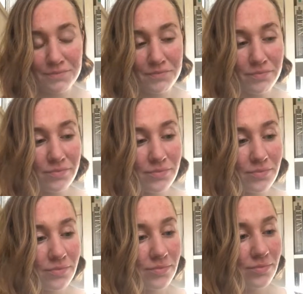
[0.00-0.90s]

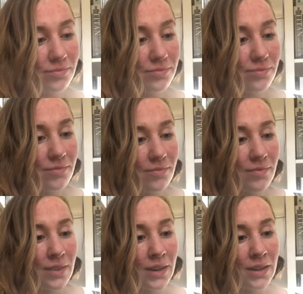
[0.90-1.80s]

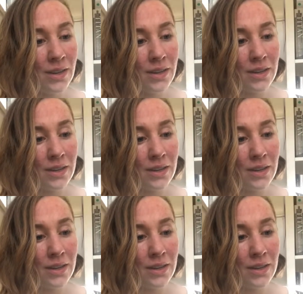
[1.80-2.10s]
Nobody speaks.